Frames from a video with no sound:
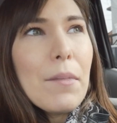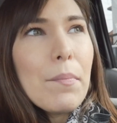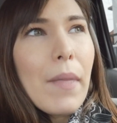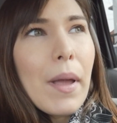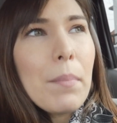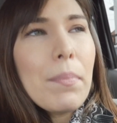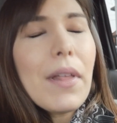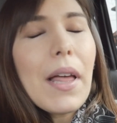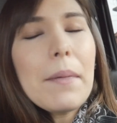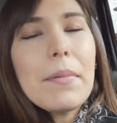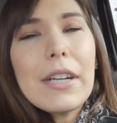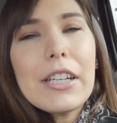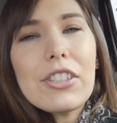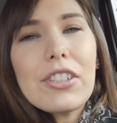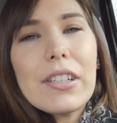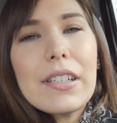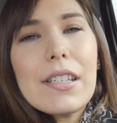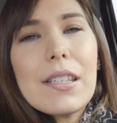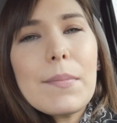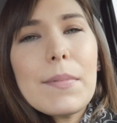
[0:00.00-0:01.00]
my blood
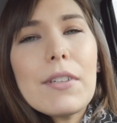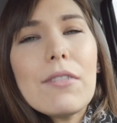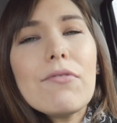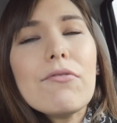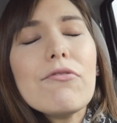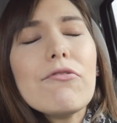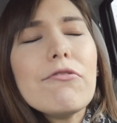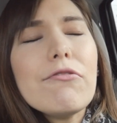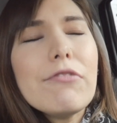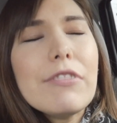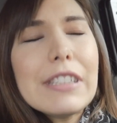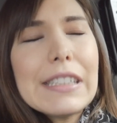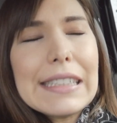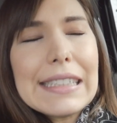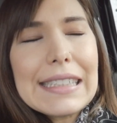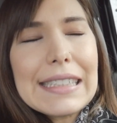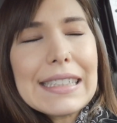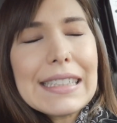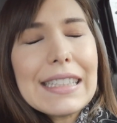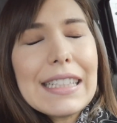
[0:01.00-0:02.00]
pressure has been
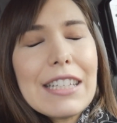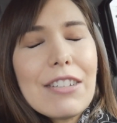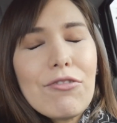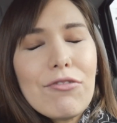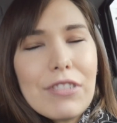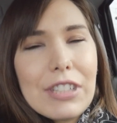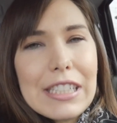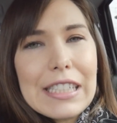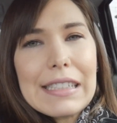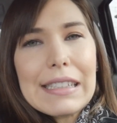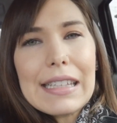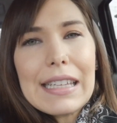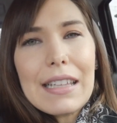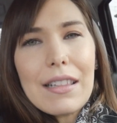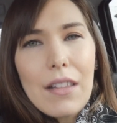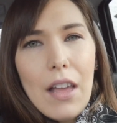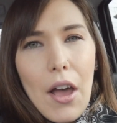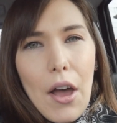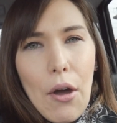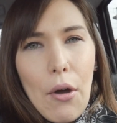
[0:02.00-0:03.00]
really, really
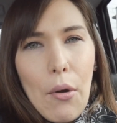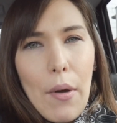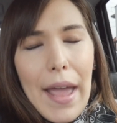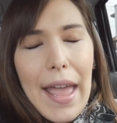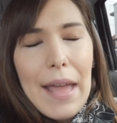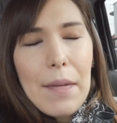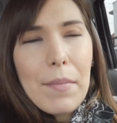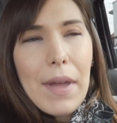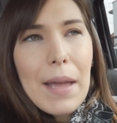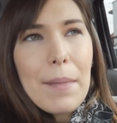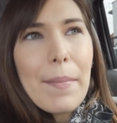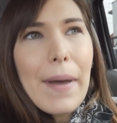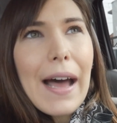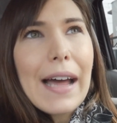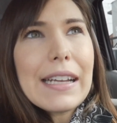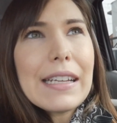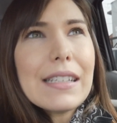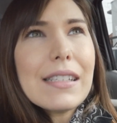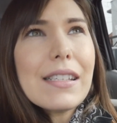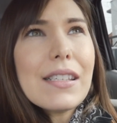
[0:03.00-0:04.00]
low, and my
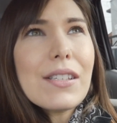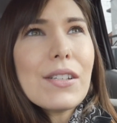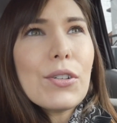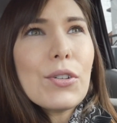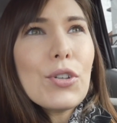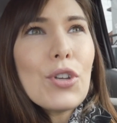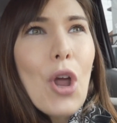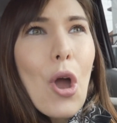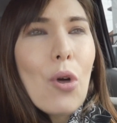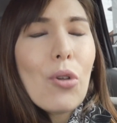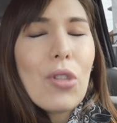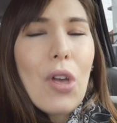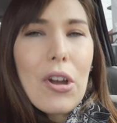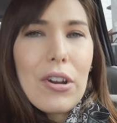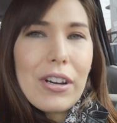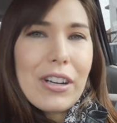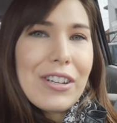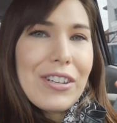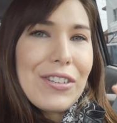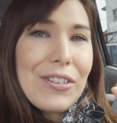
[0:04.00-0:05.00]
body is no
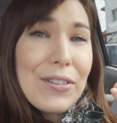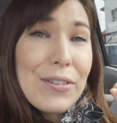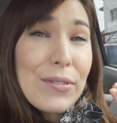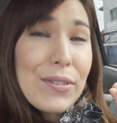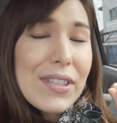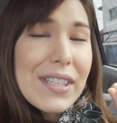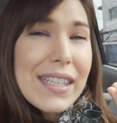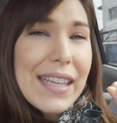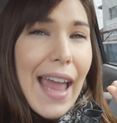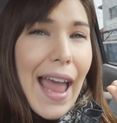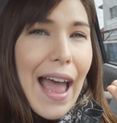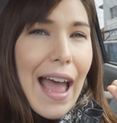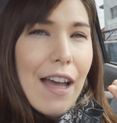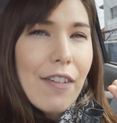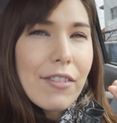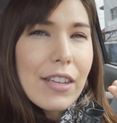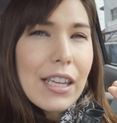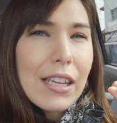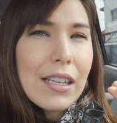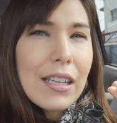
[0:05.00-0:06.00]
longer used to
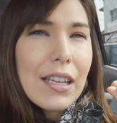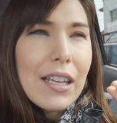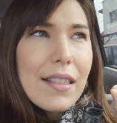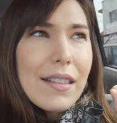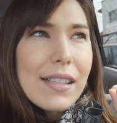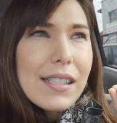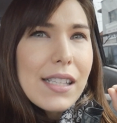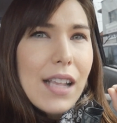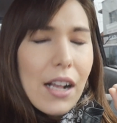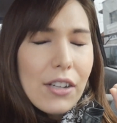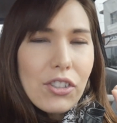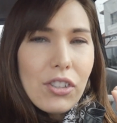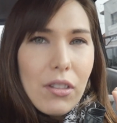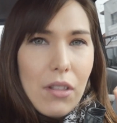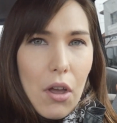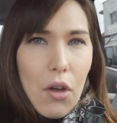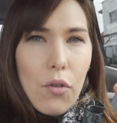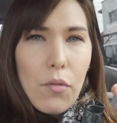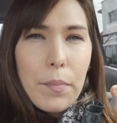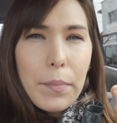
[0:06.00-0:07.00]
having such
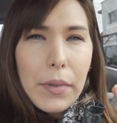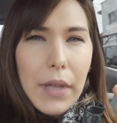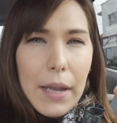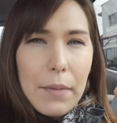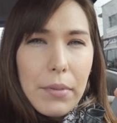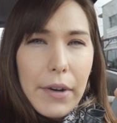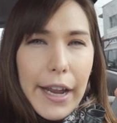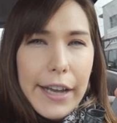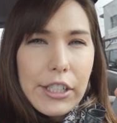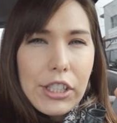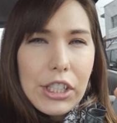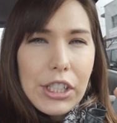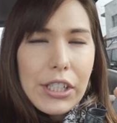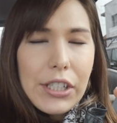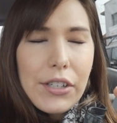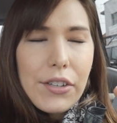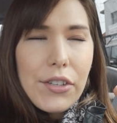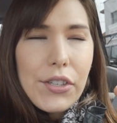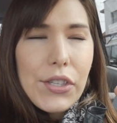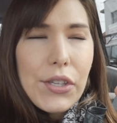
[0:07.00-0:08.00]
low blood
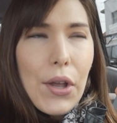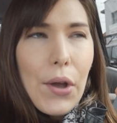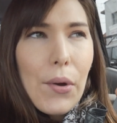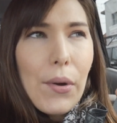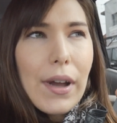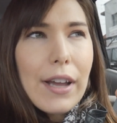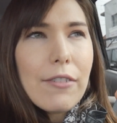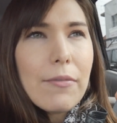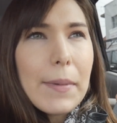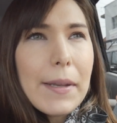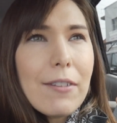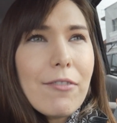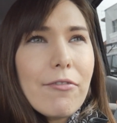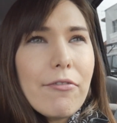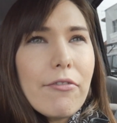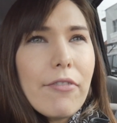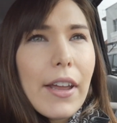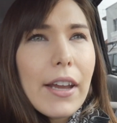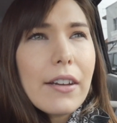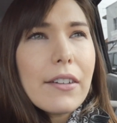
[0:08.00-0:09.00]
pressure. So I've been
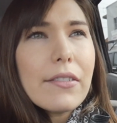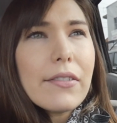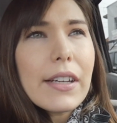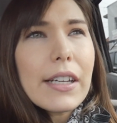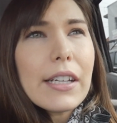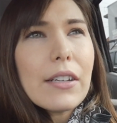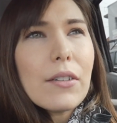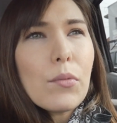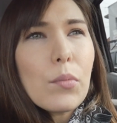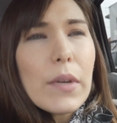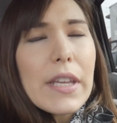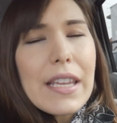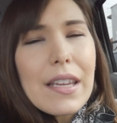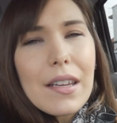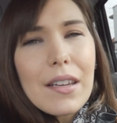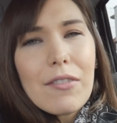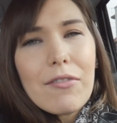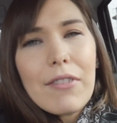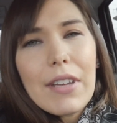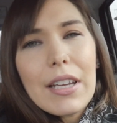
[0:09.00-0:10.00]
very, very weak,